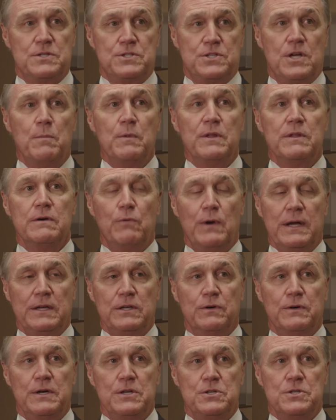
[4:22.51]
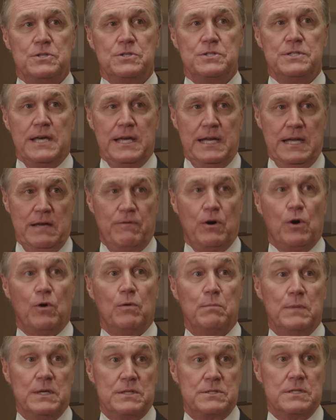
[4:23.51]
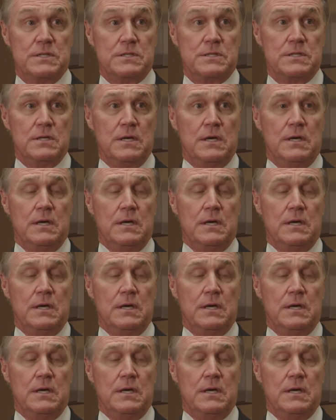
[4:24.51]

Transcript: to some of the regulations that have hurt business